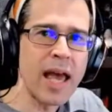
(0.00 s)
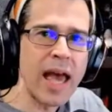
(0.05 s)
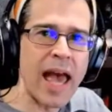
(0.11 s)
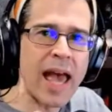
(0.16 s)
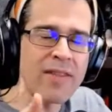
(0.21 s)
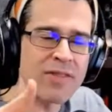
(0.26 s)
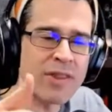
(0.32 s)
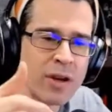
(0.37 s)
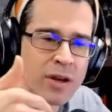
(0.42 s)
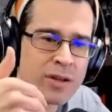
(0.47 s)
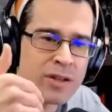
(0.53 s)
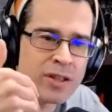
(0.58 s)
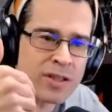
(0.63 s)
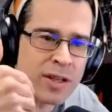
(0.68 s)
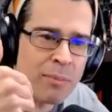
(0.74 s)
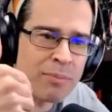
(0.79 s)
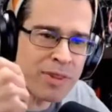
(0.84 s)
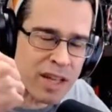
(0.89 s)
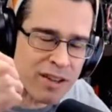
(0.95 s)
And there's
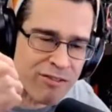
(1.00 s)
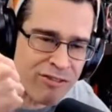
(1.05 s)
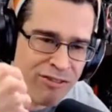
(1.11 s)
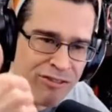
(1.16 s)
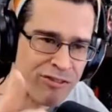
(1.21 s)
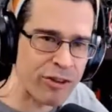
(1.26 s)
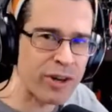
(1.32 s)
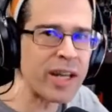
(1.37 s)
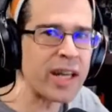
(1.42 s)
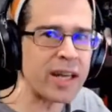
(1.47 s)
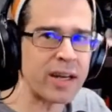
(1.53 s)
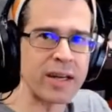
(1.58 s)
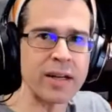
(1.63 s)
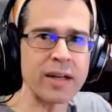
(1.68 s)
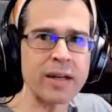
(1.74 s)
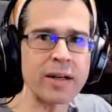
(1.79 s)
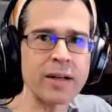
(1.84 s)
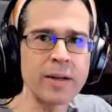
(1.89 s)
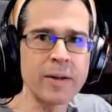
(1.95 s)
something
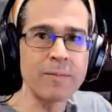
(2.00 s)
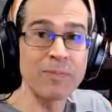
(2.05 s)
freeing